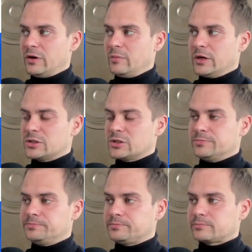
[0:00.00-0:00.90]
very much
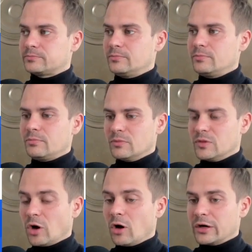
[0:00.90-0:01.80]

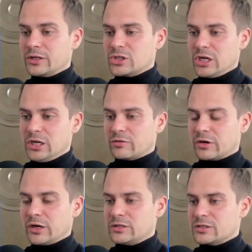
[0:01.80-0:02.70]
tongue in cheek,
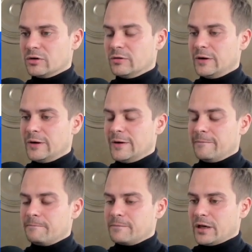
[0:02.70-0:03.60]
right? So
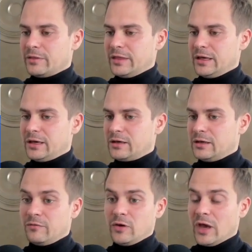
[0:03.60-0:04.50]
I think
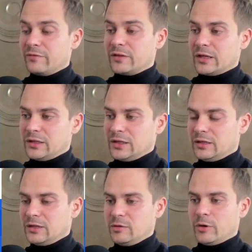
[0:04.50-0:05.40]
if you have that,
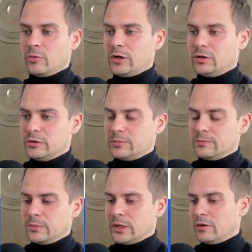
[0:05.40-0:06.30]
then you may want to do it.
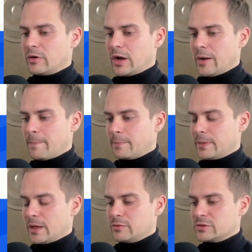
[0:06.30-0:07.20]
But okay,
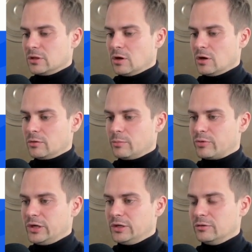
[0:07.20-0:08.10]
that was a long
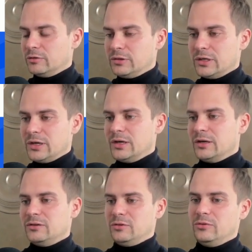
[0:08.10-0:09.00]
prelude
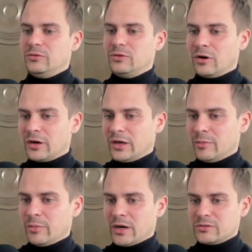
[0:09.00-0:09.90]
to talking
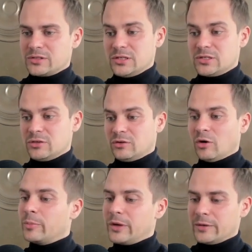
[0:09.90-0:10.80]
about
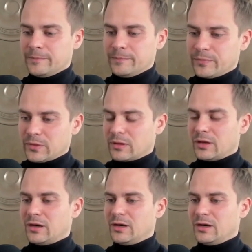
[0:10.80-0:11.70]
CISOTOPIA.
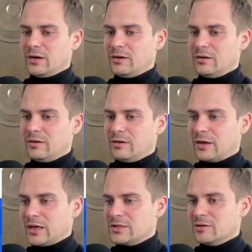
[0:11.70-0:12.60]

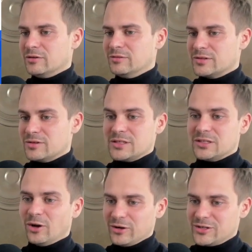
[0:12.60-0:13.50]
Okay, so it's a
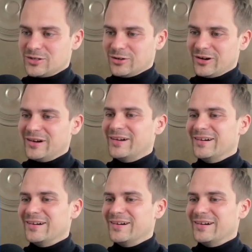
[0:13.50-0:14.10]
toy store,